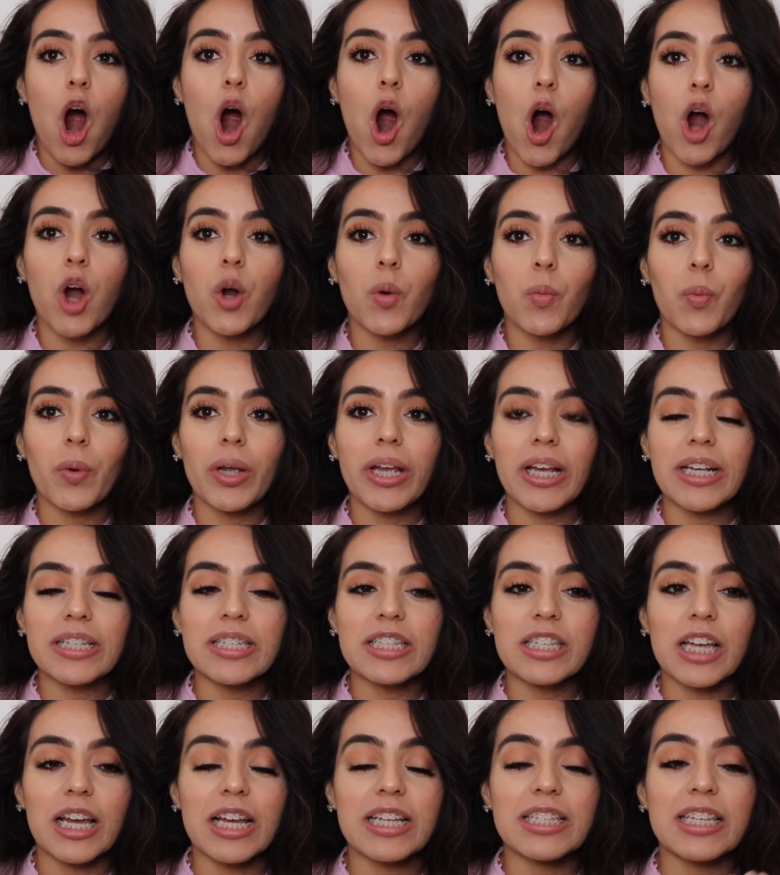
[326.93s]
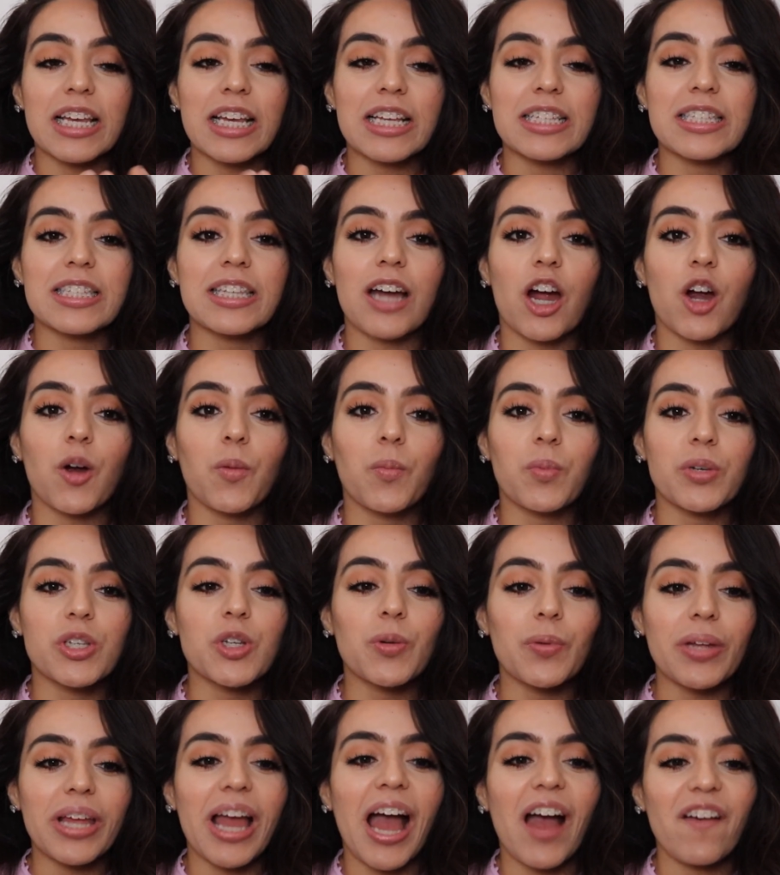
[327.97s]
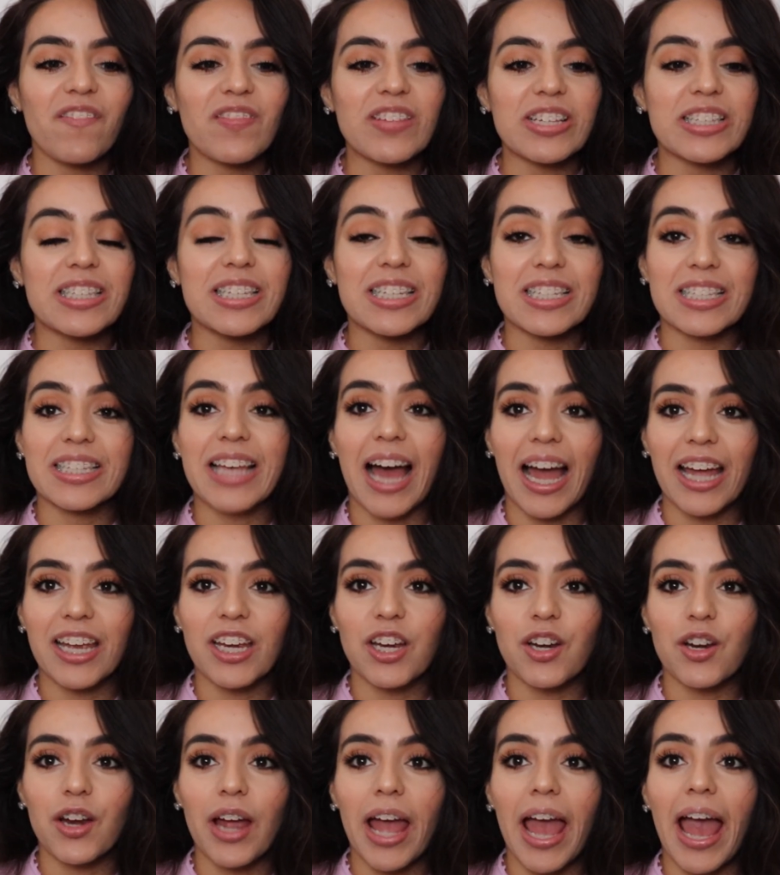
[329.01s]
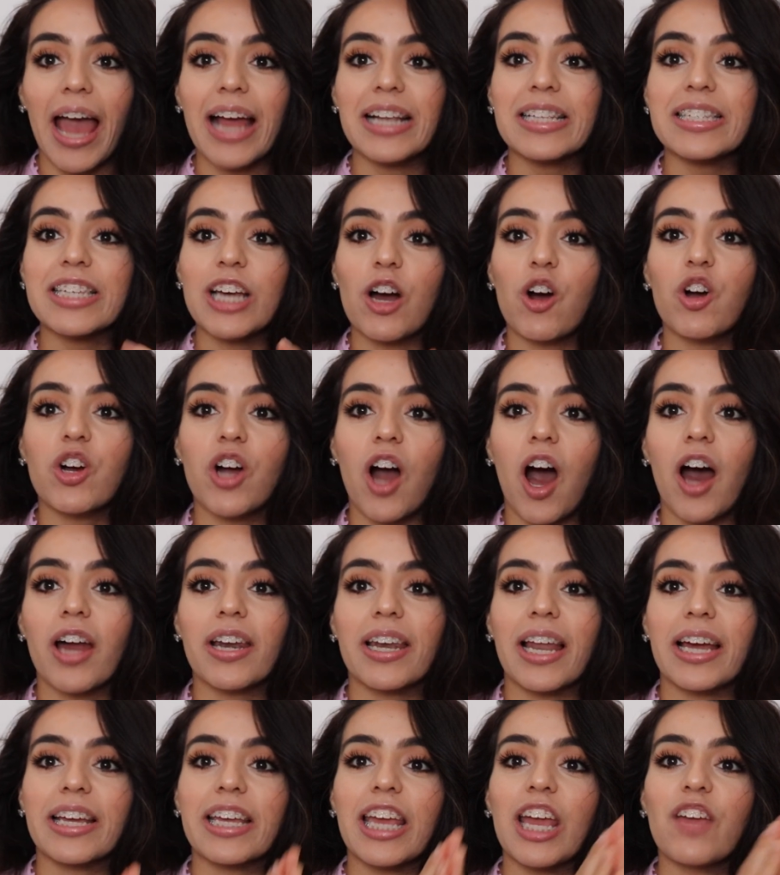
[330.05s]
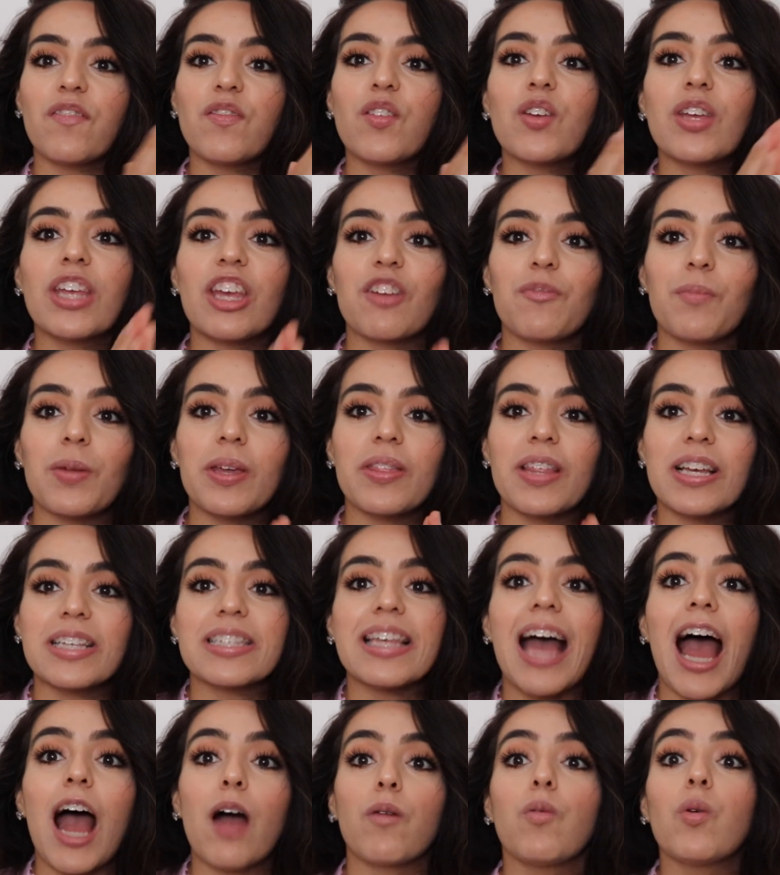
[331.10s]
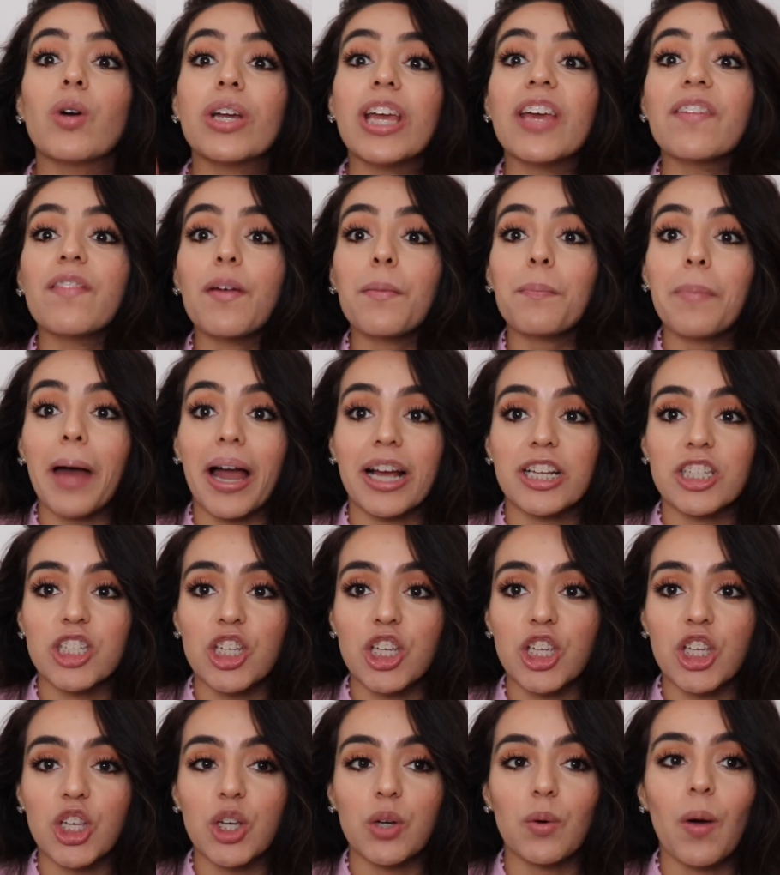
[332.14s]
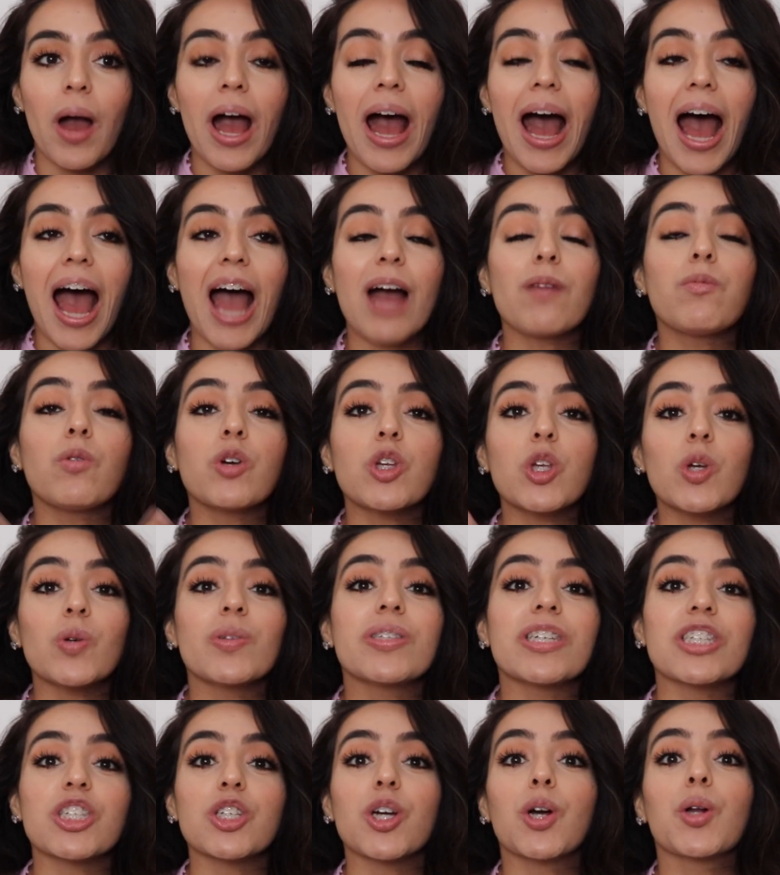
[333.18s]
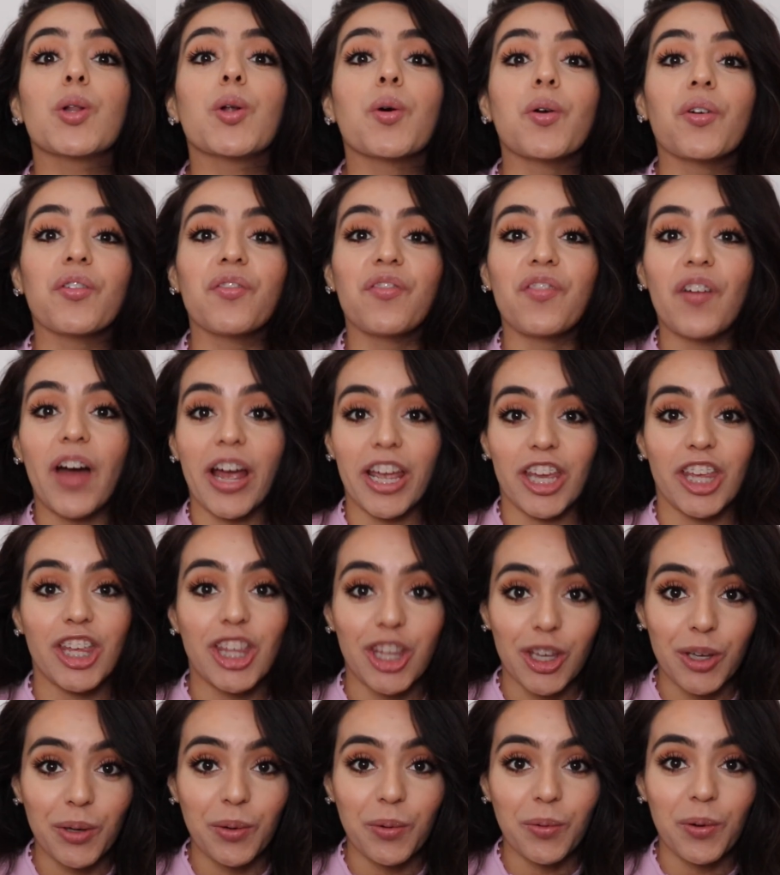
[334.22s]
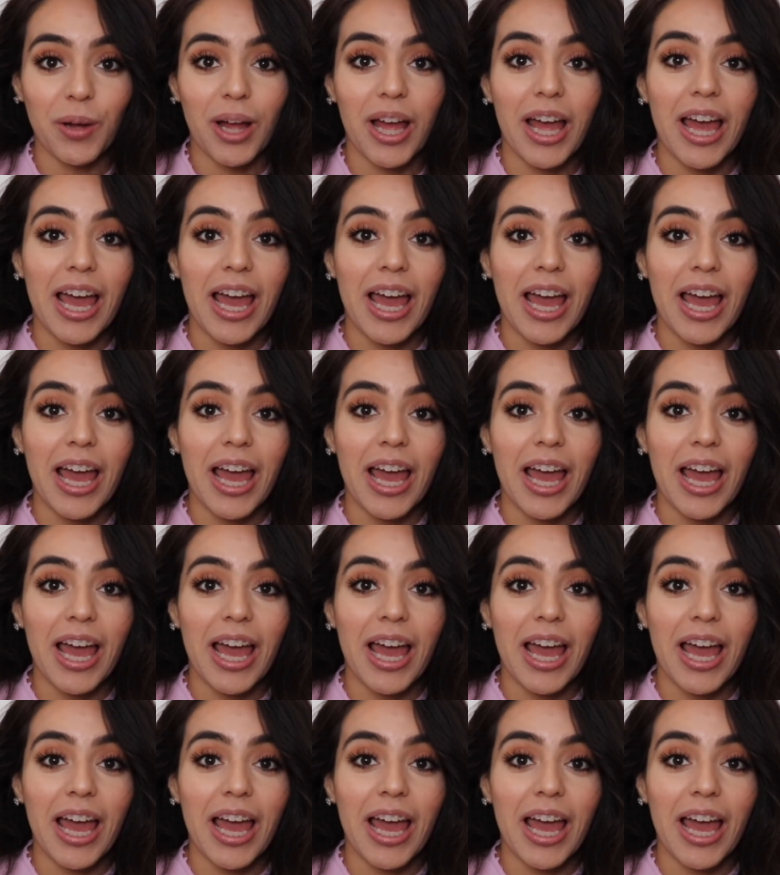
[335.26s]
are we is is or do we have this desire and tell god like if you give me this i will give it back to you i will use it to glorify you